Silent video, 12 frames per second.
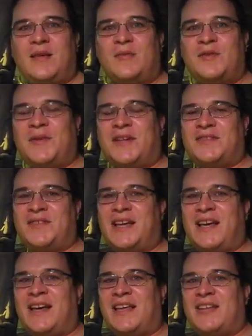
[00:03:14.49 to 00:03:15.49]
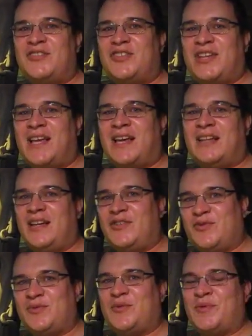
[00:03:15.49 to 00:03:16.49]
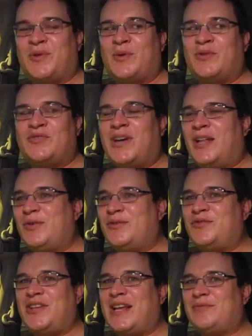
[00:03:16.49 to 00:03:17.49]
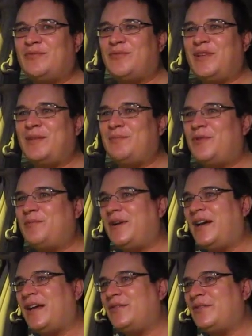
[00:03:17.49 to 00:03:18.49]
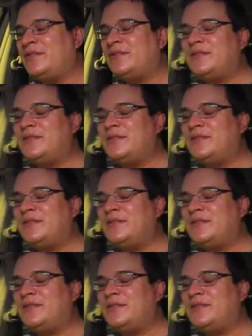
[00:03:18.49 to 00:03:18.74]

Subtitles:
Mostly because of Guy, and she had issues with her own childhood she hadn't really put behind her.